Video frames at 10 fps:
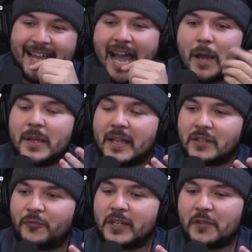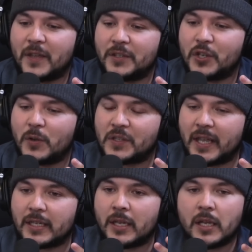I mean, that's the funny thing, too. It's
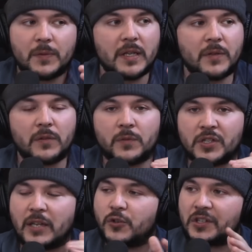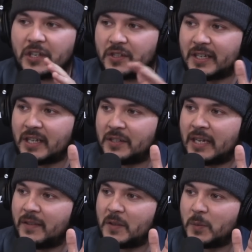like the centrist doesn't exist to
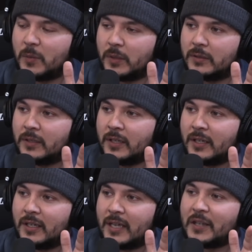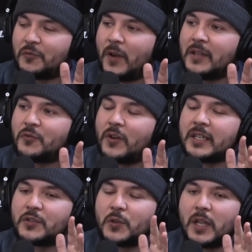any of these people. No, it's
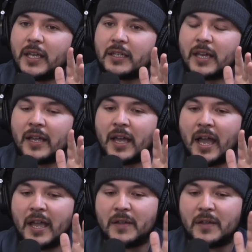funny. So, like, I